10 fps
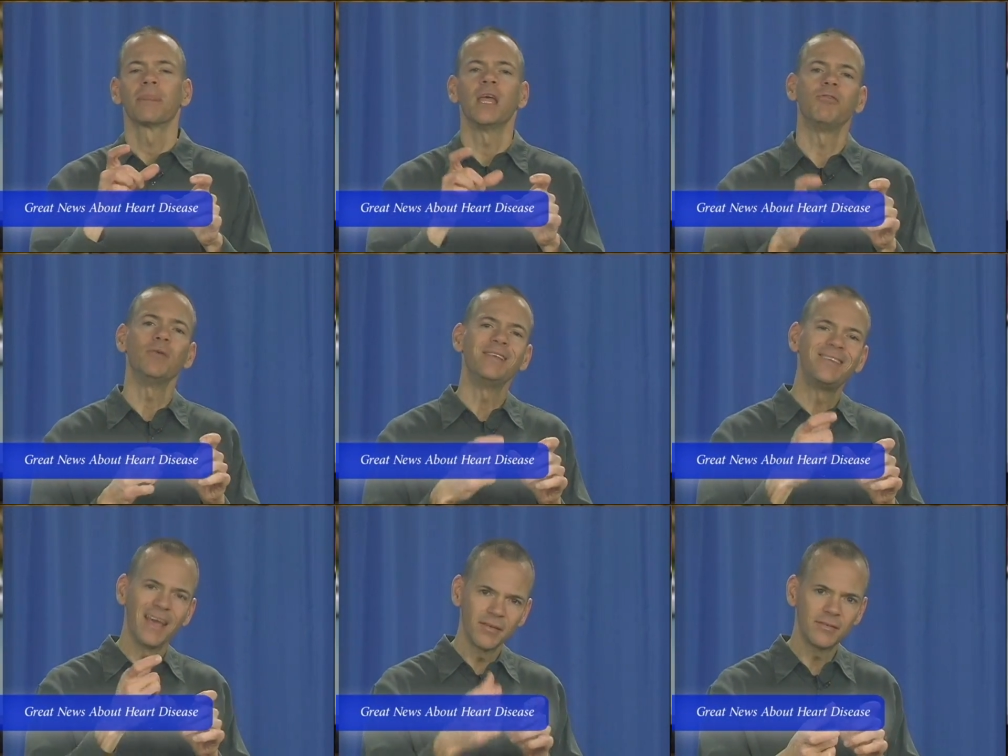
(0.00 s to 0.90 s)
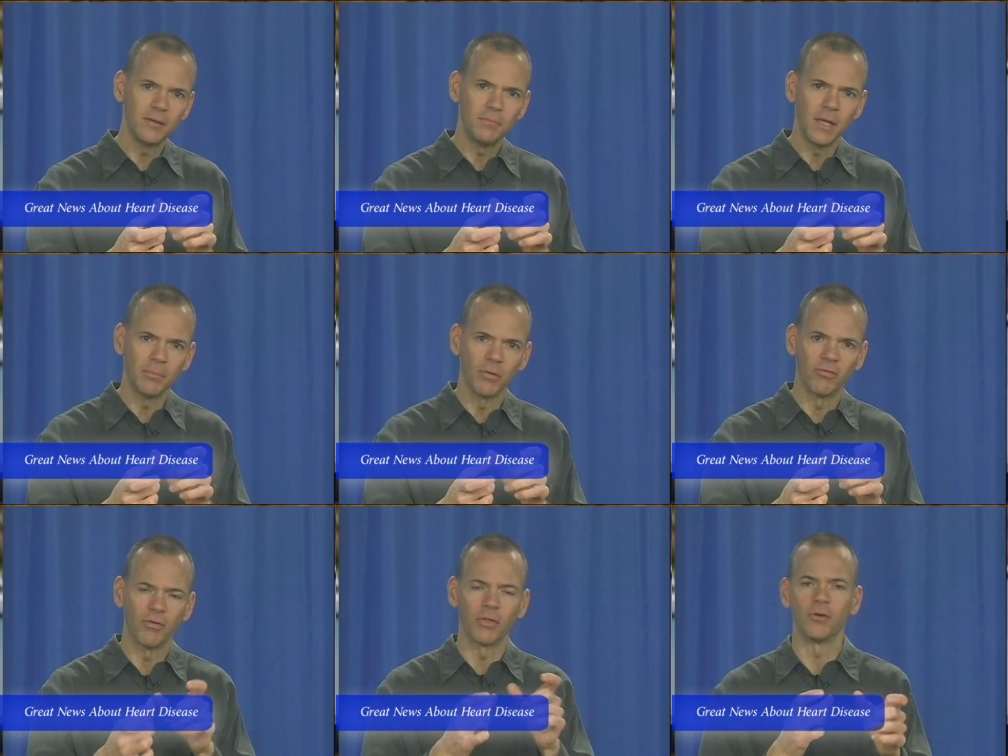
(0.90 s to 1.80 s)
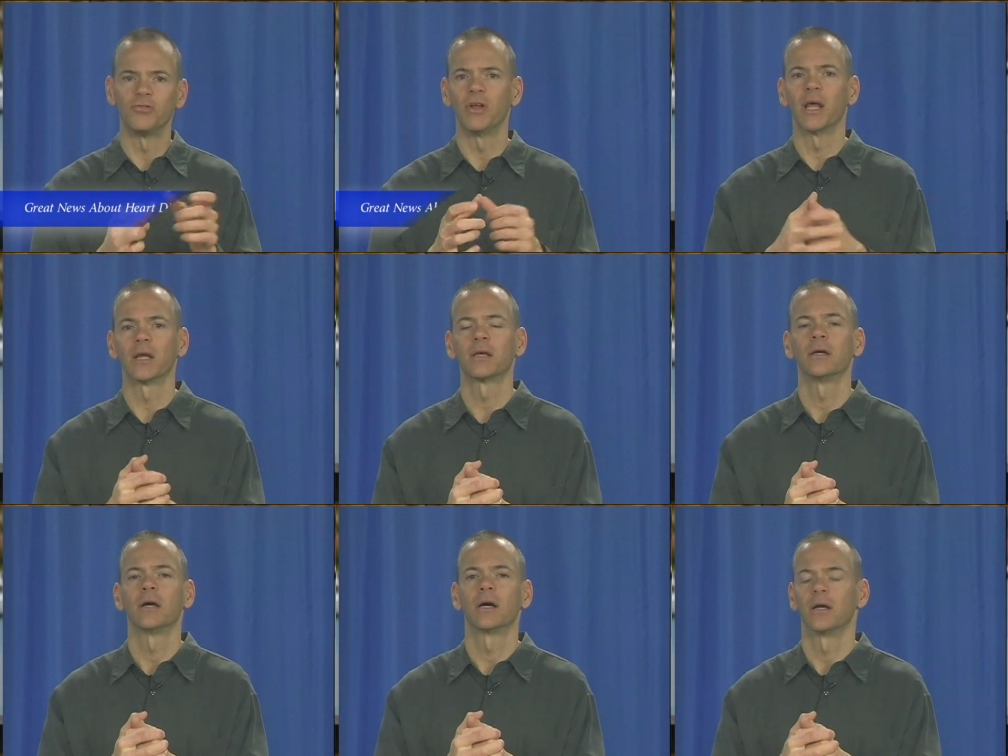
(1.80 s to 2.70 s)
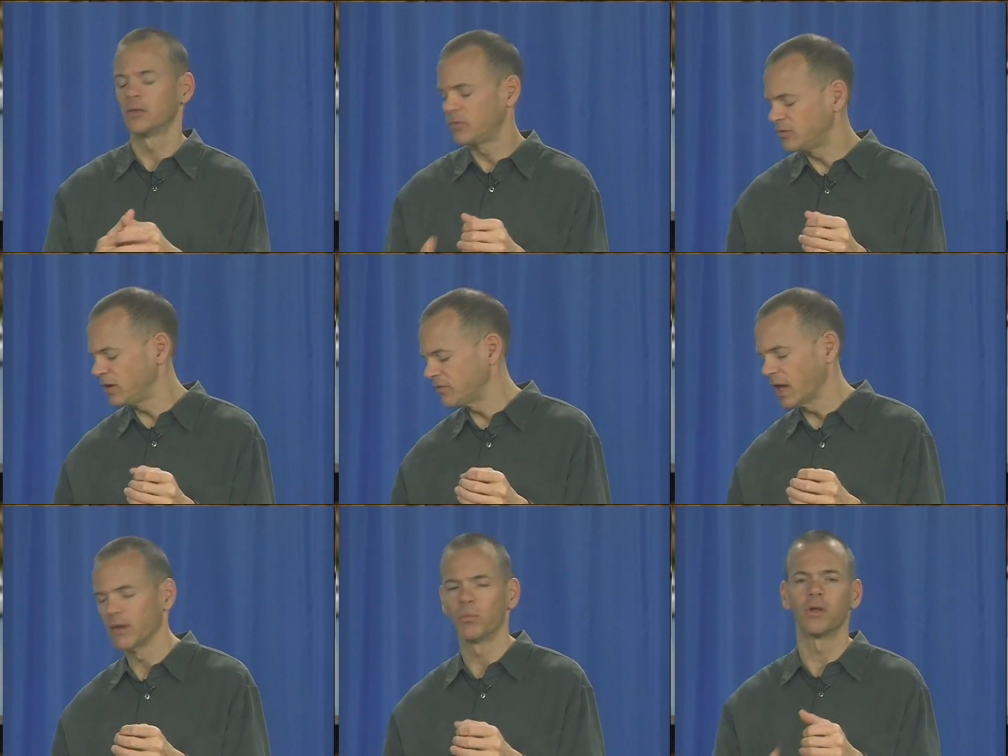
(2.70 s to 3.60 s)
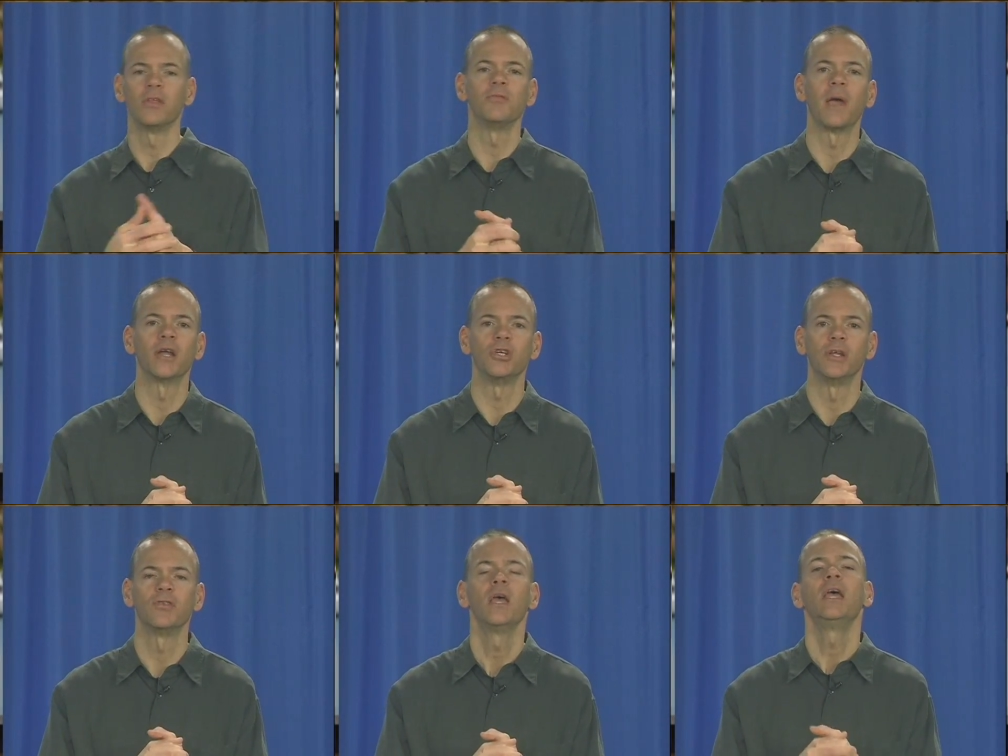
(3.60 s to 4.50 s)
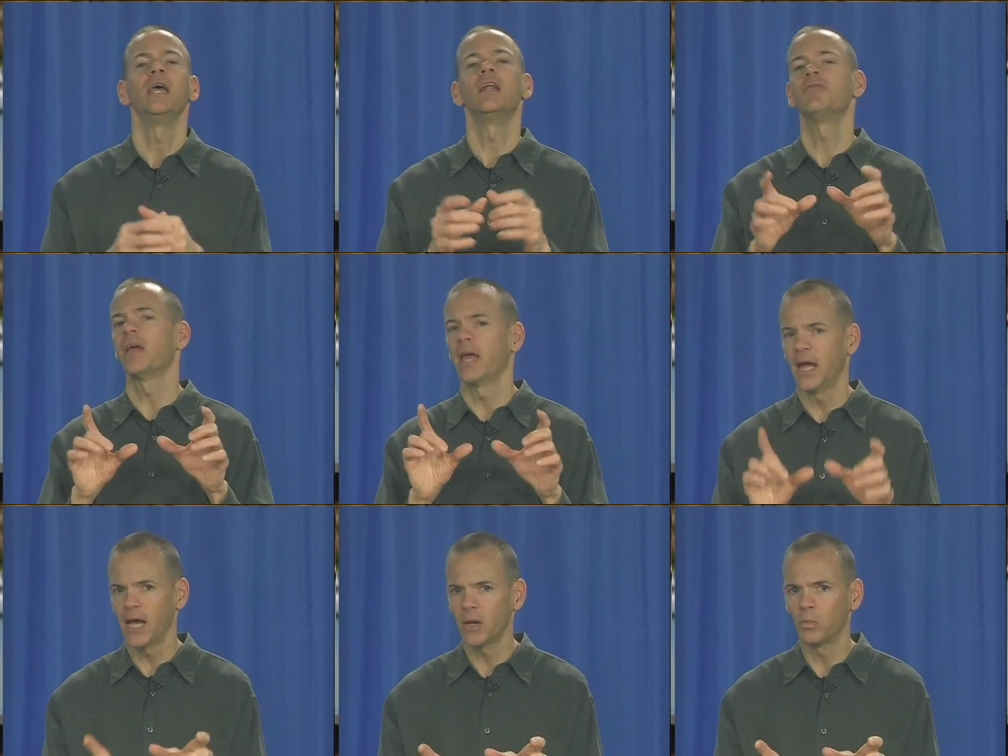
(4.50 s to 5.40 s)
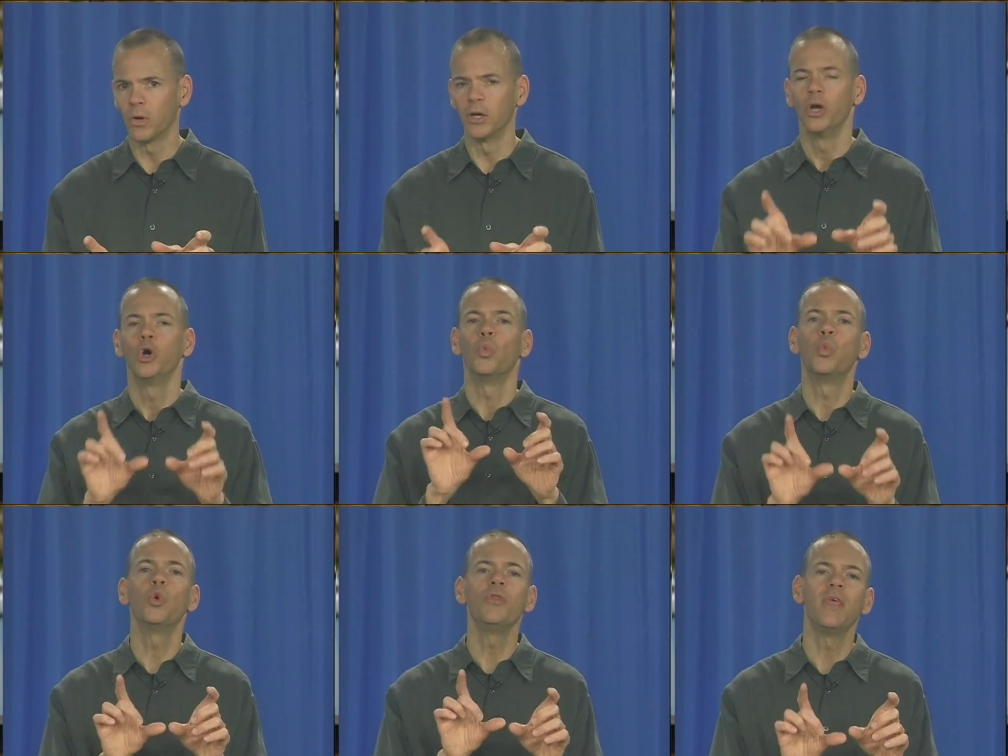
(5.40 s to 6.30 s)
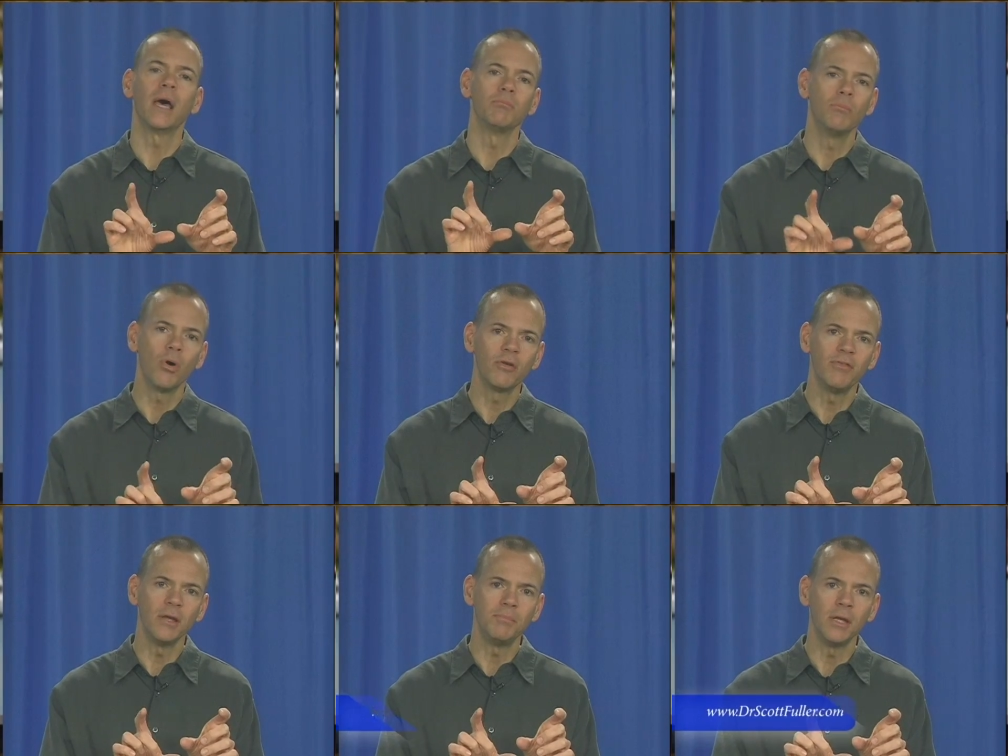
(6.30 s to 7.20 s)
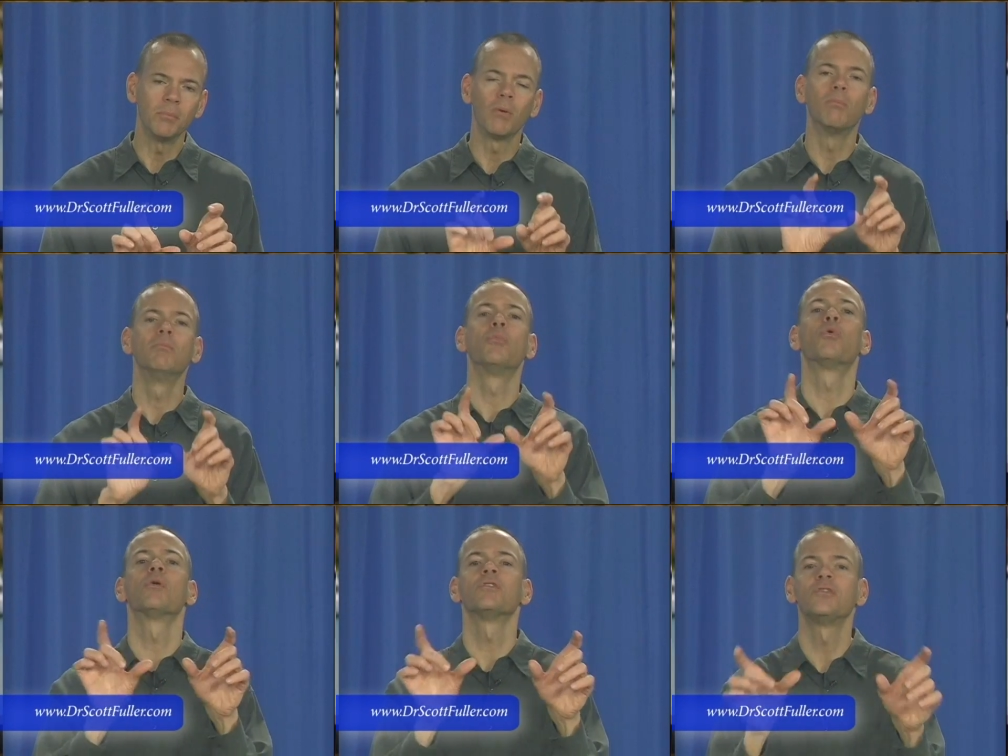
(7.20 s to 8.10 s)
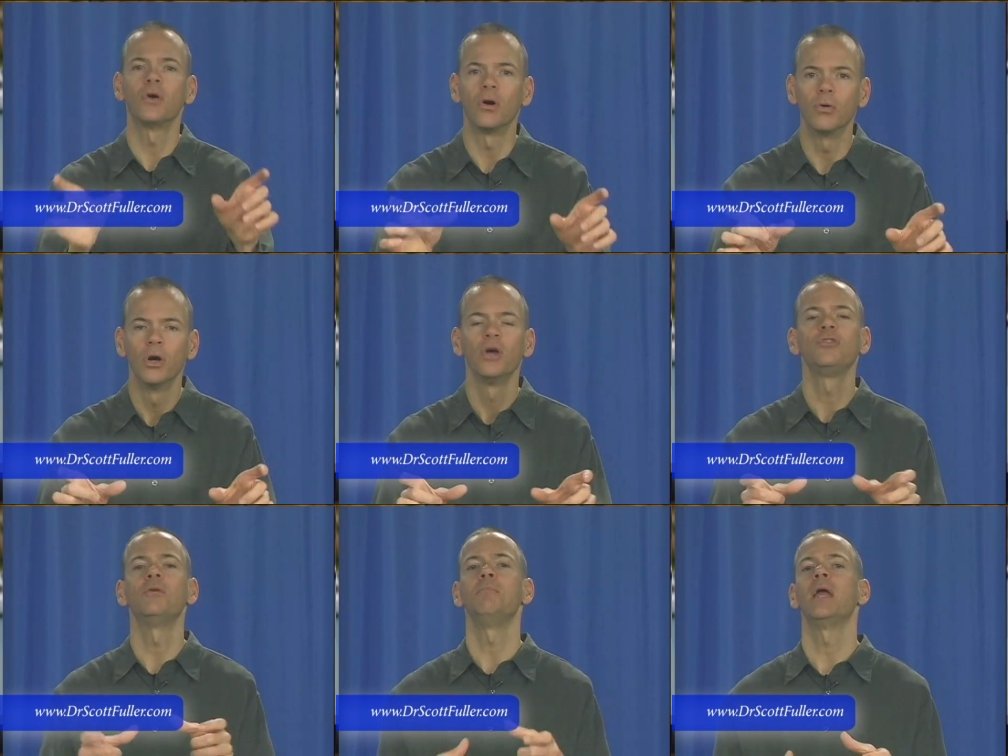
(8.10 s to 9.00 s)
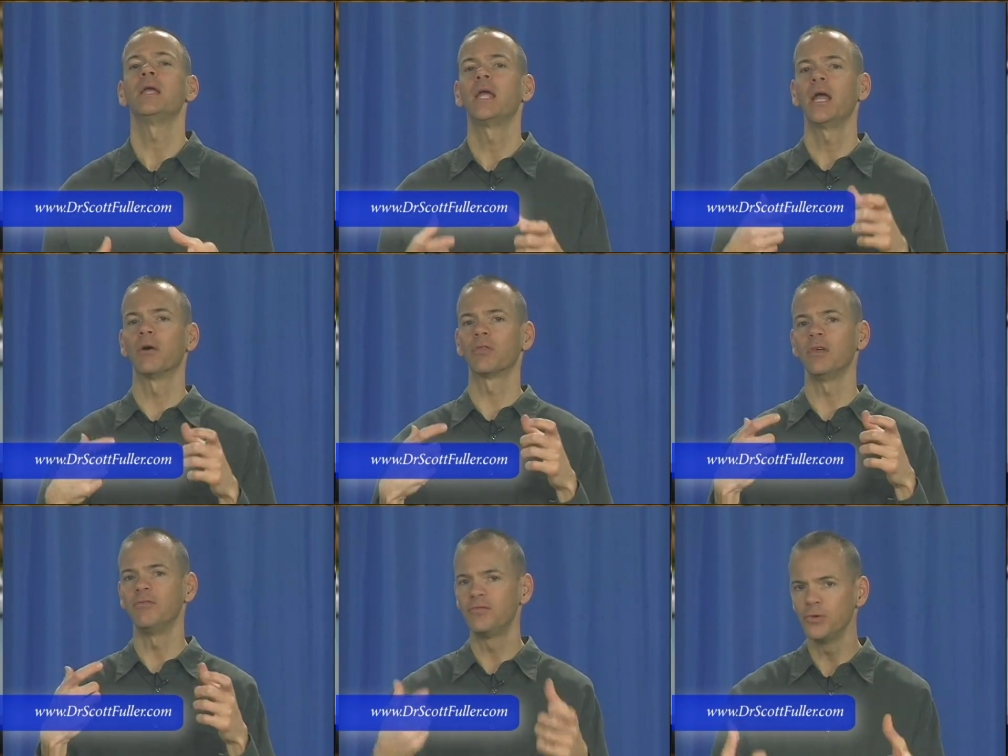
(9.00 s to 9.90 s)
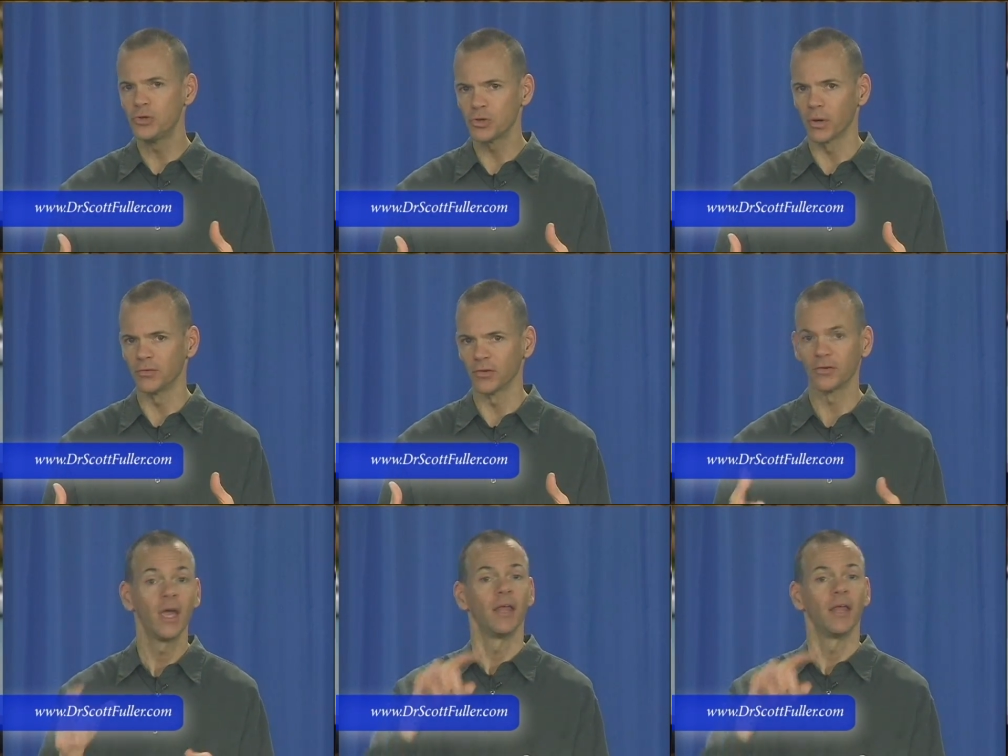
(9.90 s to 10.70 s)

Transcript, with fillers: if we tested people for their genetic, uh, to see if they had one of these bad genes, and if they had one, would that motivate people more so to make healthy food choices?